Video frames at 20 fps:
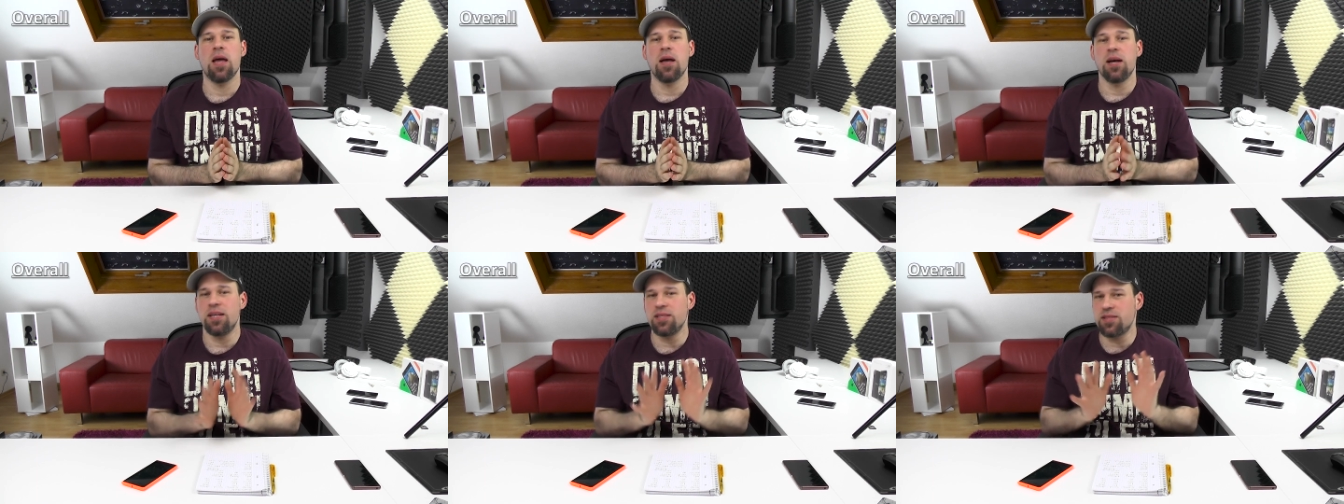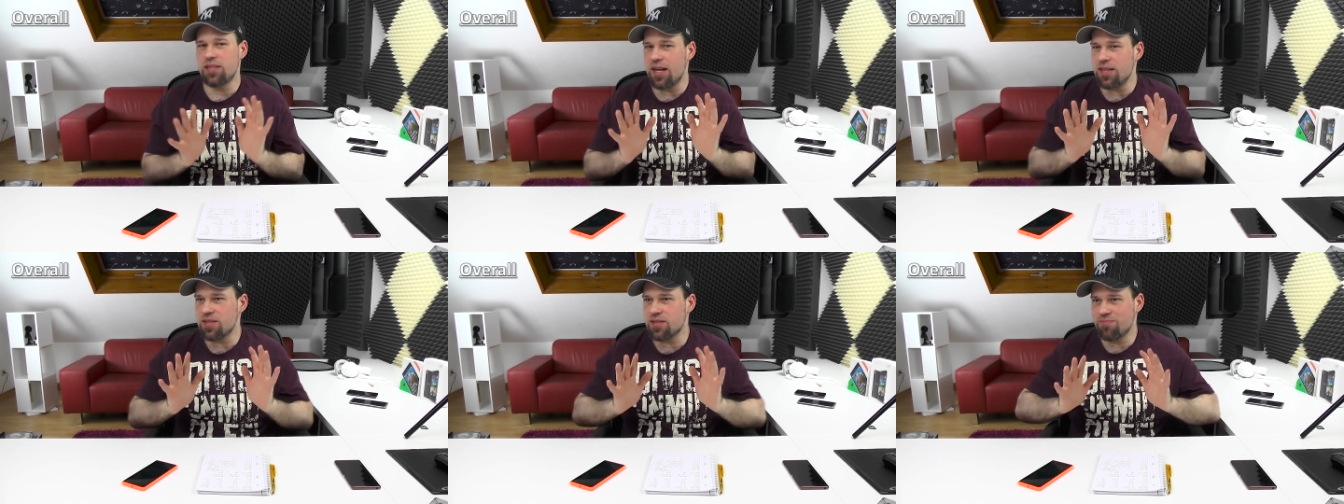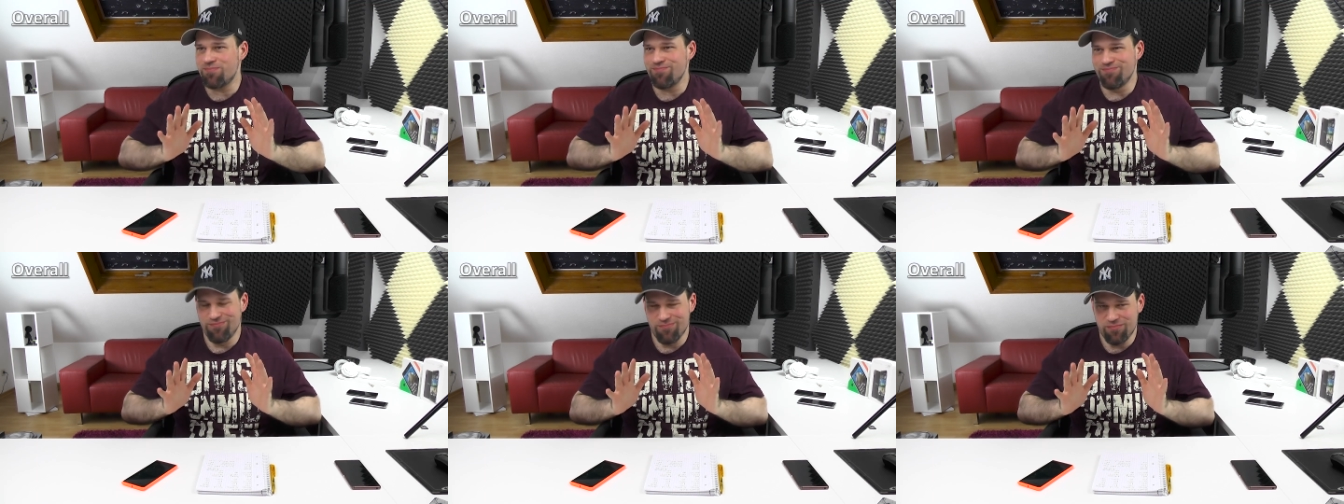And that's
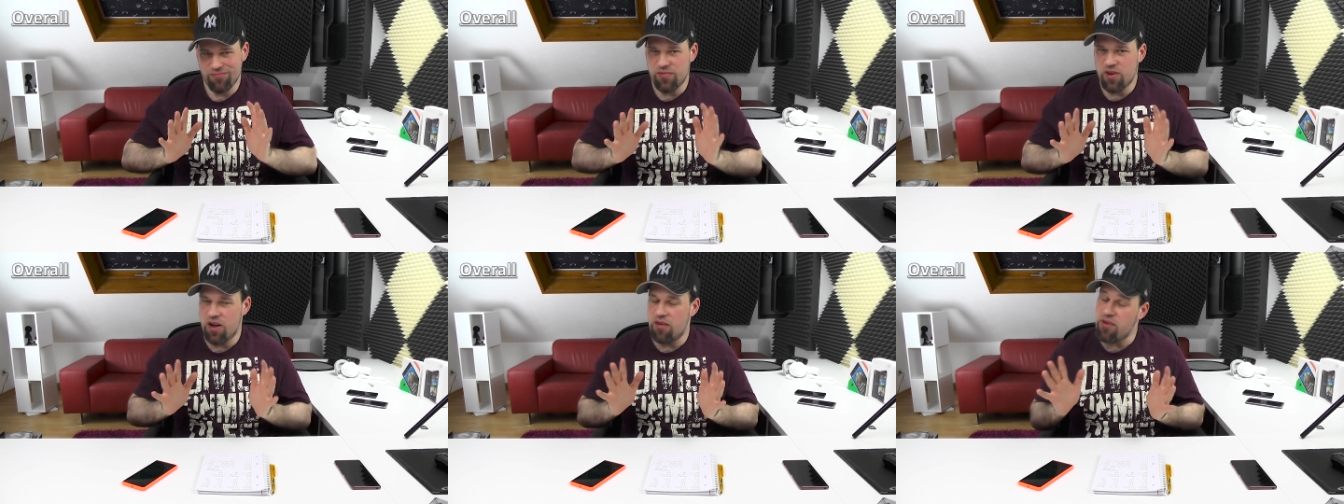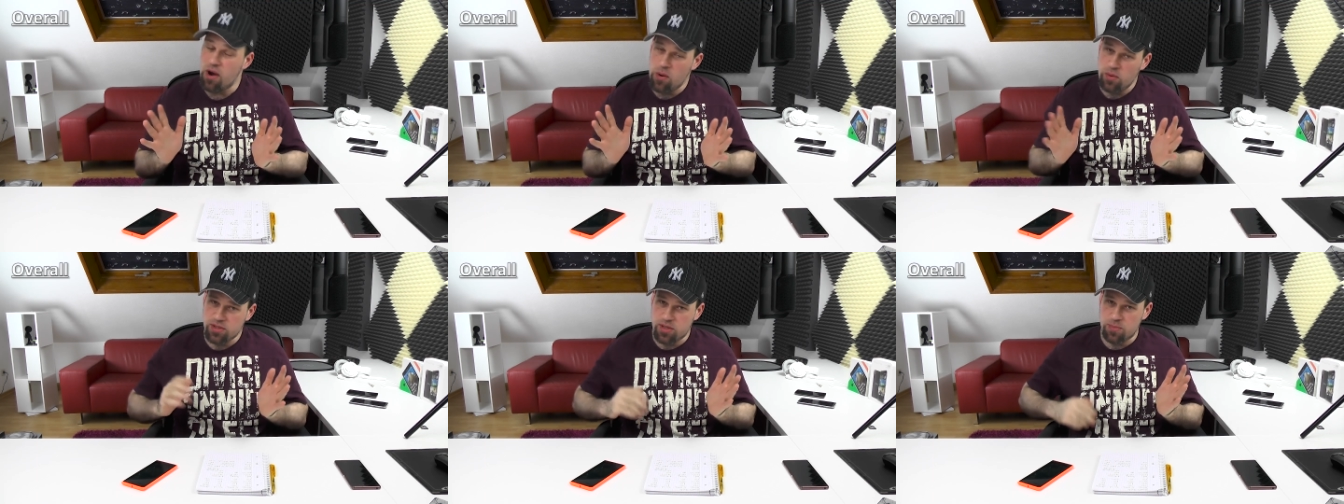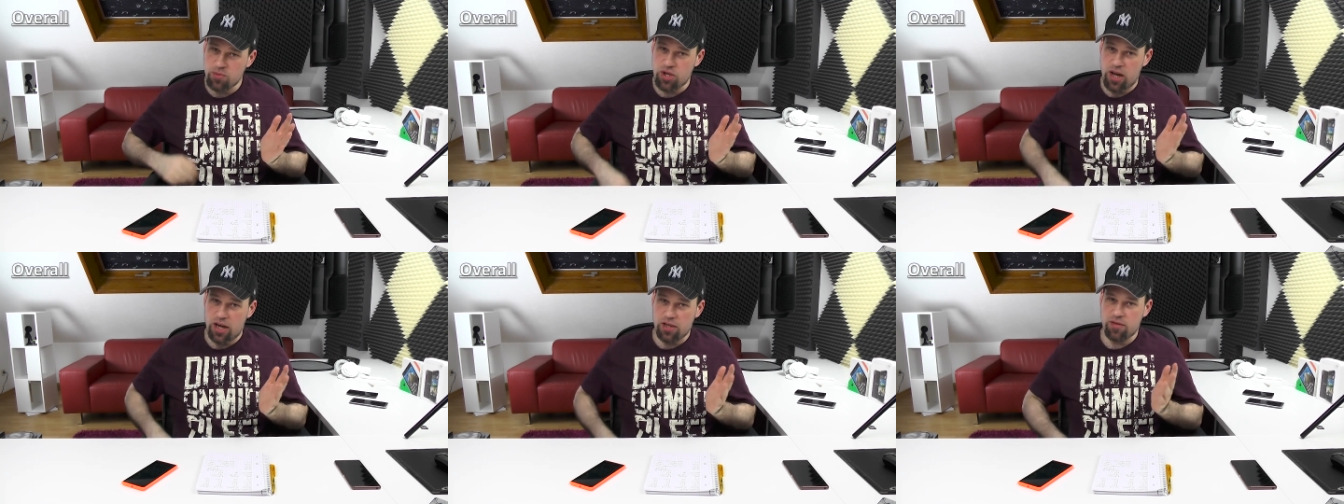a very
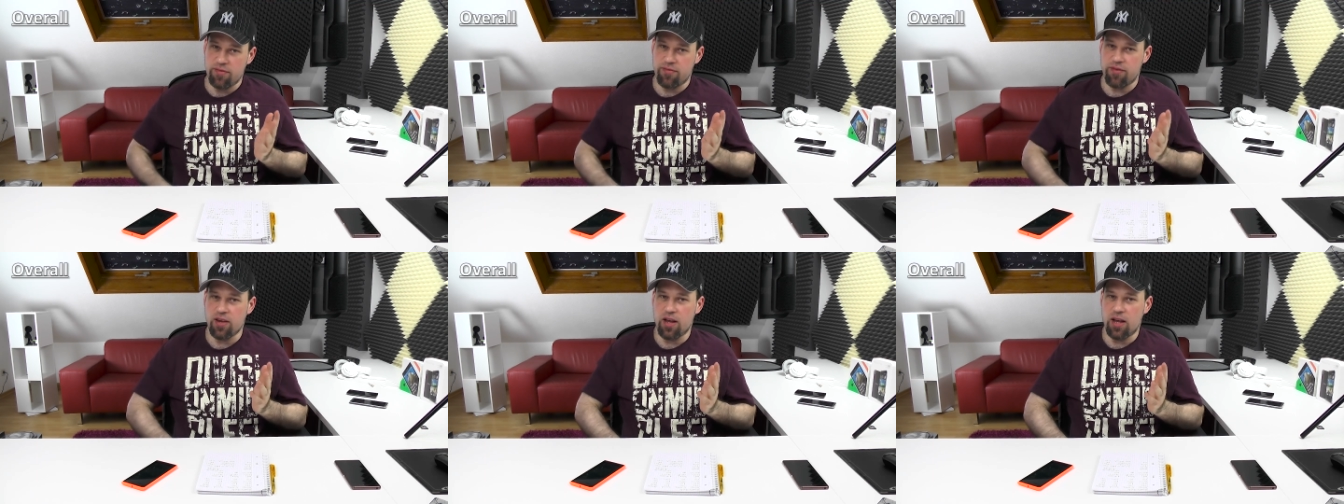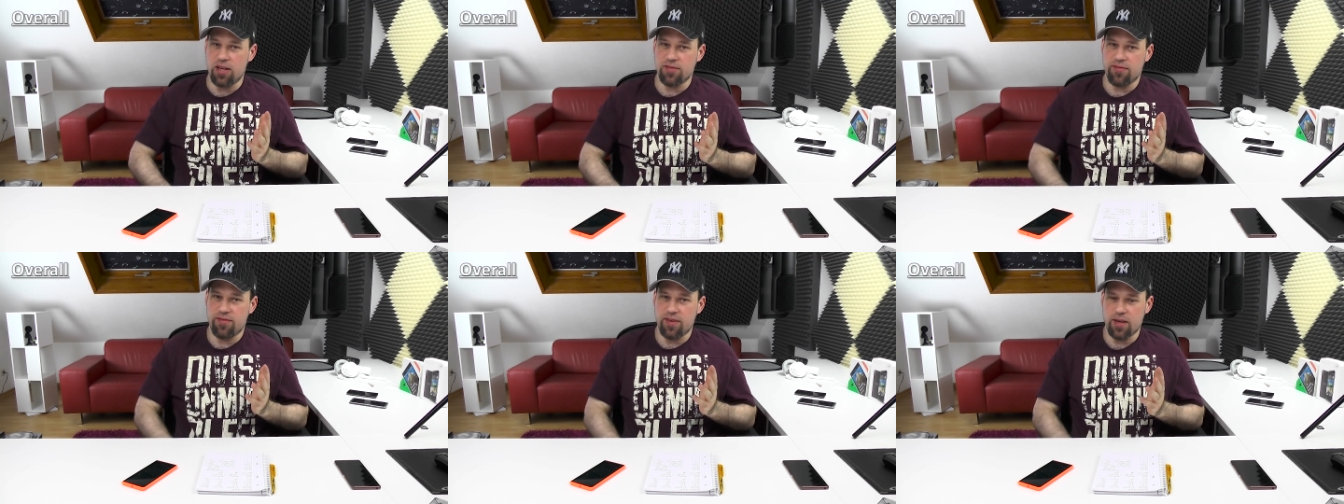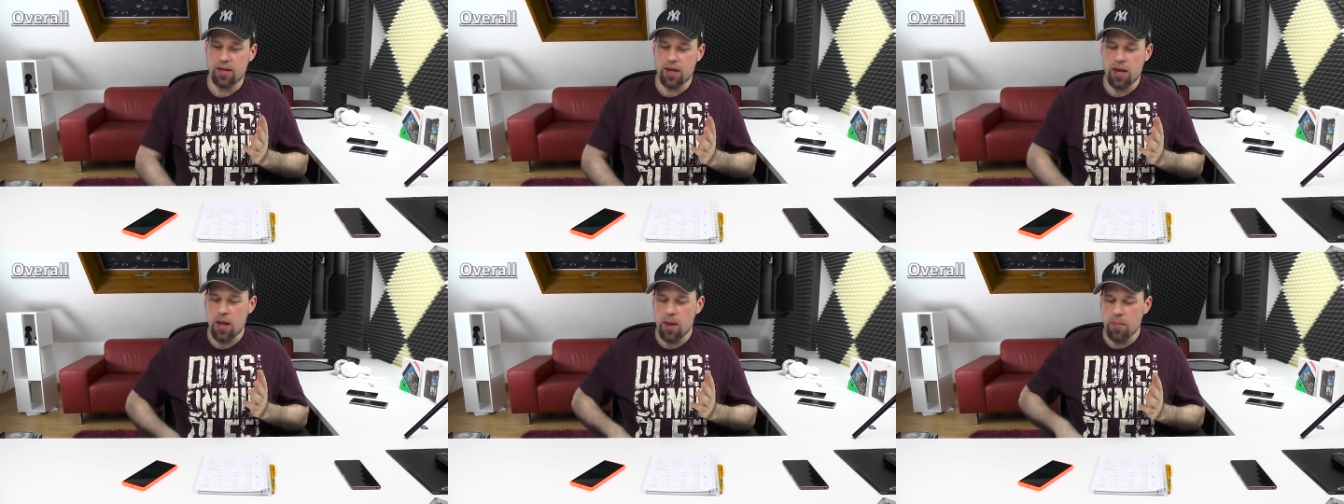subjective thing, I
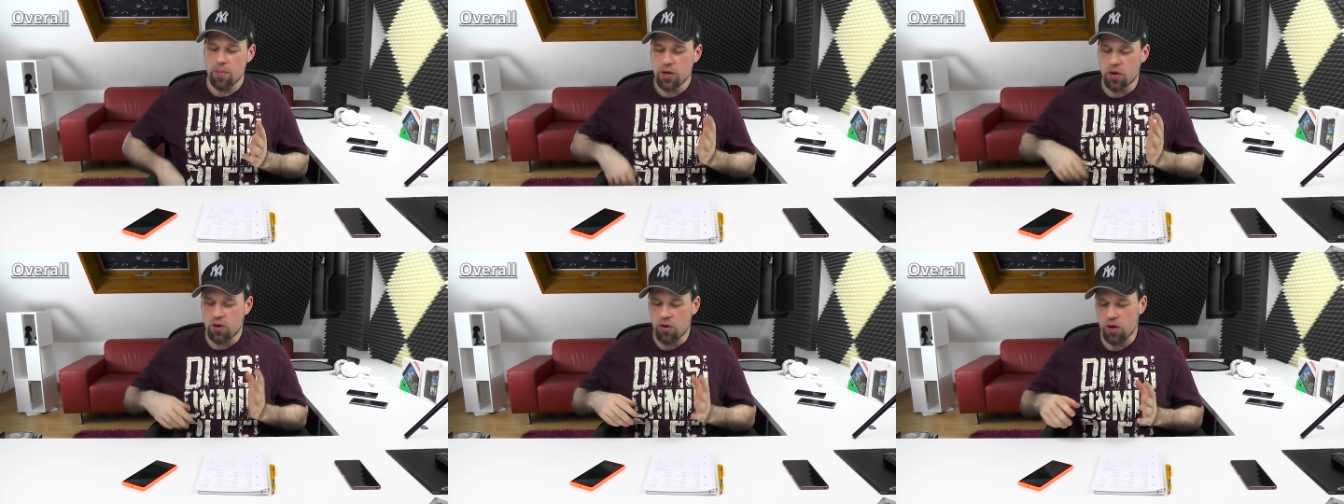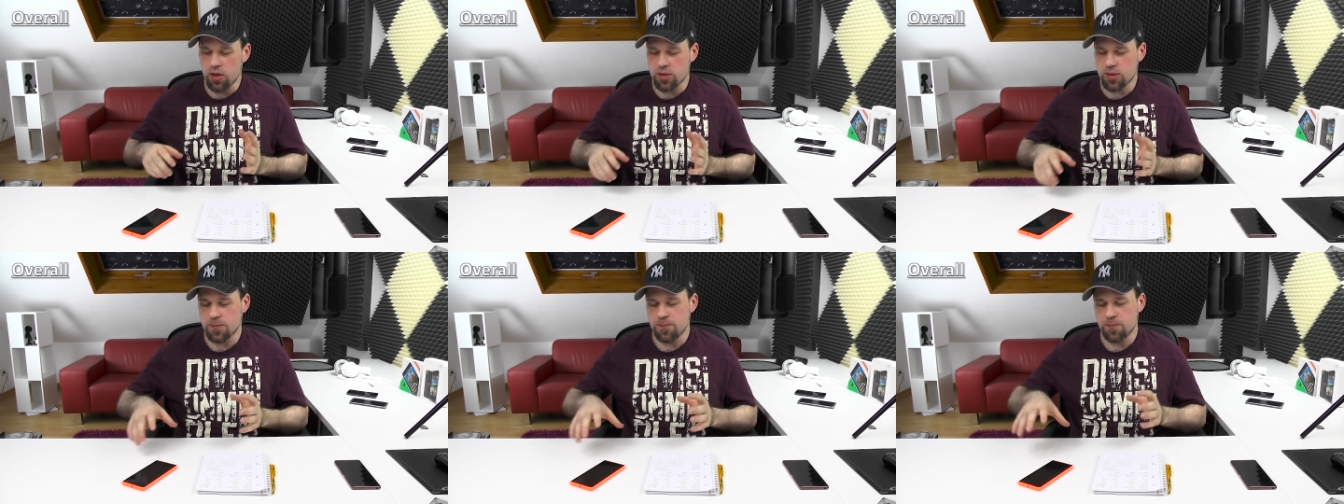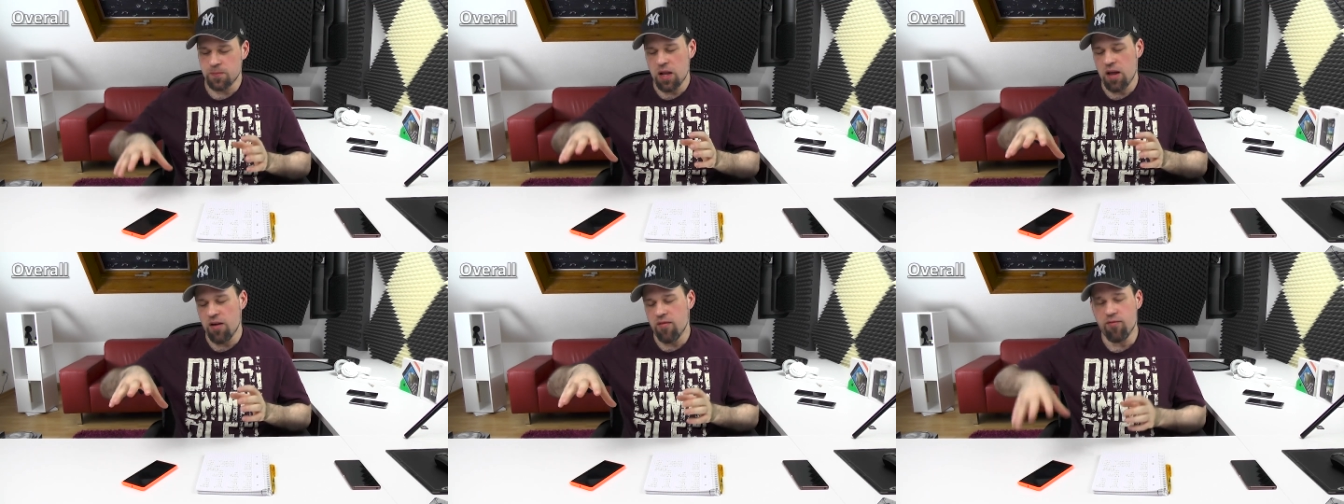think, because
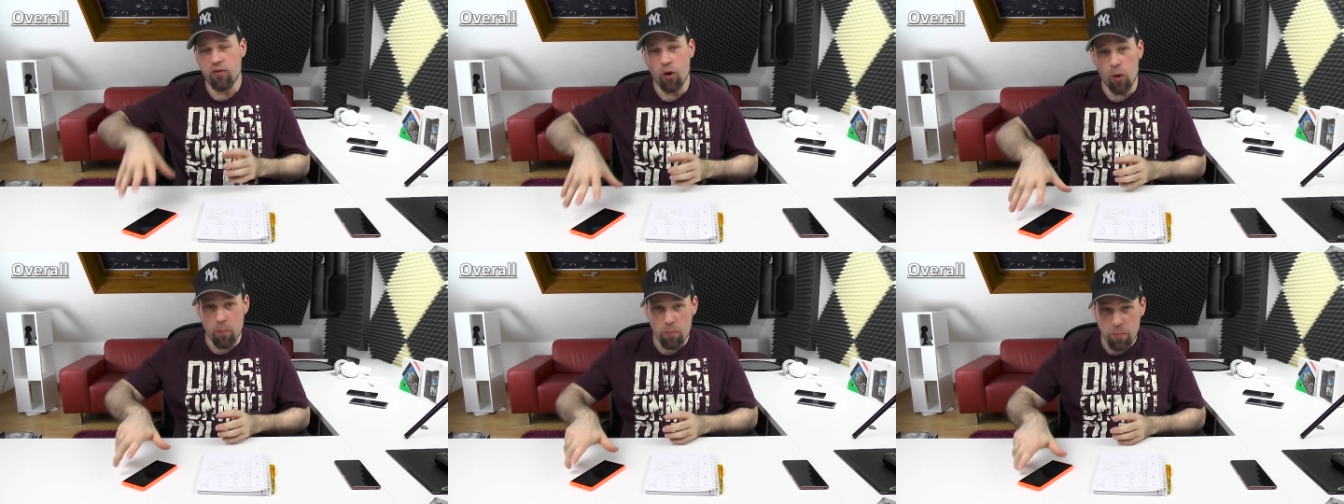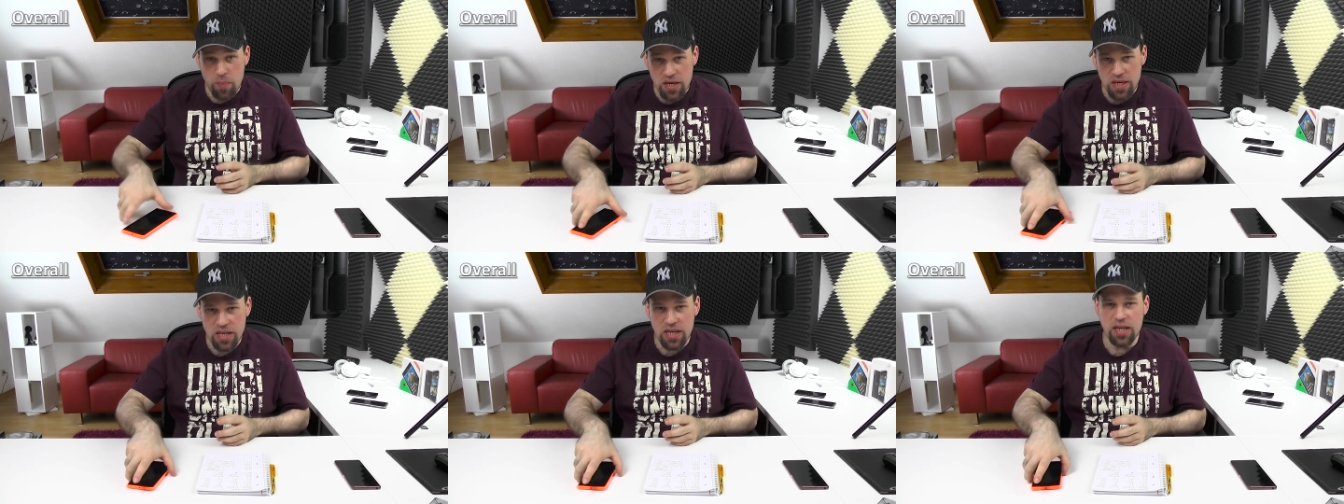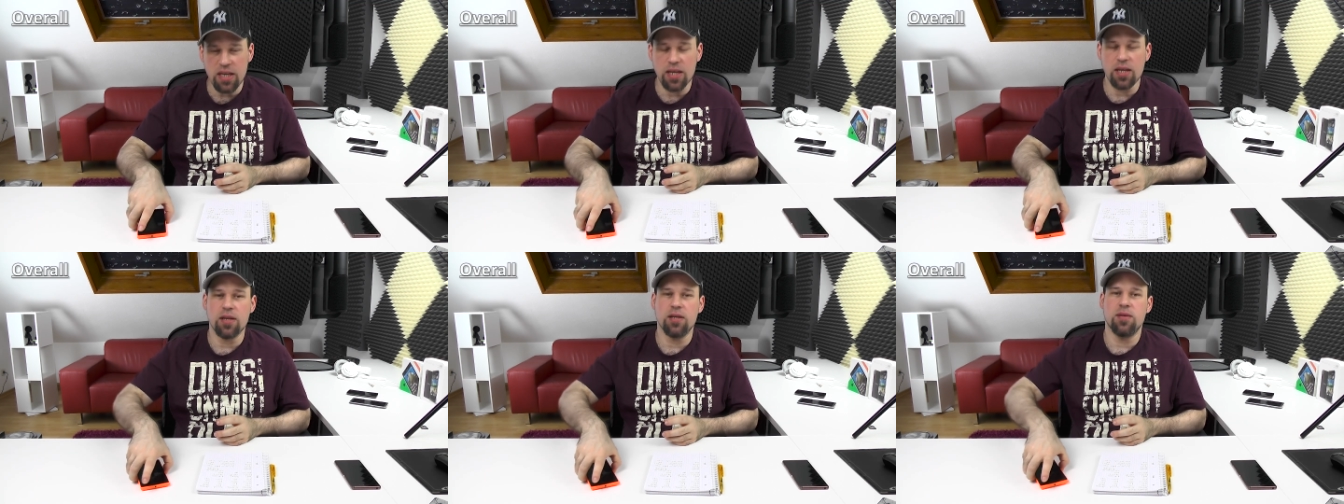for
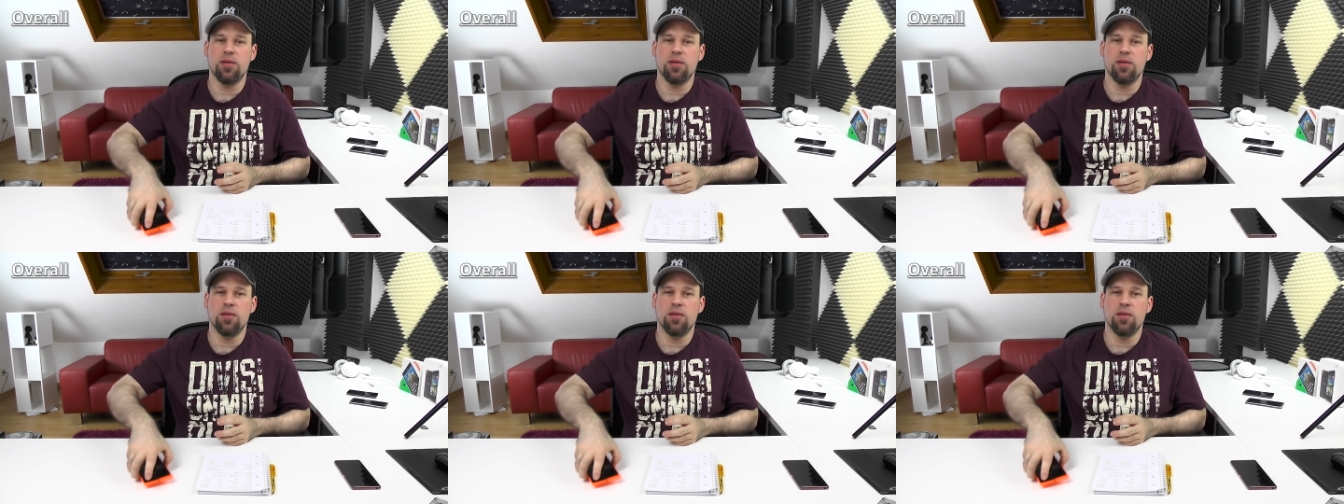me